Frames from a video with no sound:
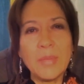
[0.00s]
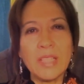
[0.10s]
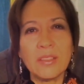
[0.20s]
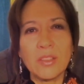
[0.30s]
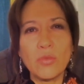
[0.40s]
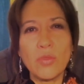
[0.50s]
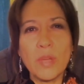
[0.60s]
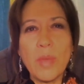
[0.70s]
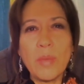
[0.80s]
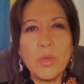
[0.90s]
I mean,
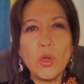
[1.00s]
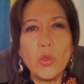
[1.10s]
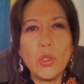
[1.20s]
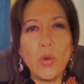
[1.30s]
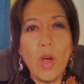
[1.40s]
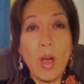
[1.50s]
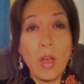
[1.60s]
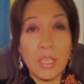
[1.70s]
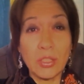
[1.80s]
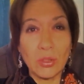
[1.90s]
remember who you
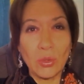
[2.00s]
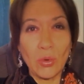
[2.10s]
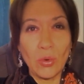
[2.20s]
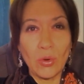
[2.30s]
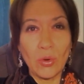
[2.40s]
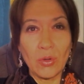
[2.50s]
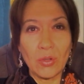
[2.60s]
are at your core.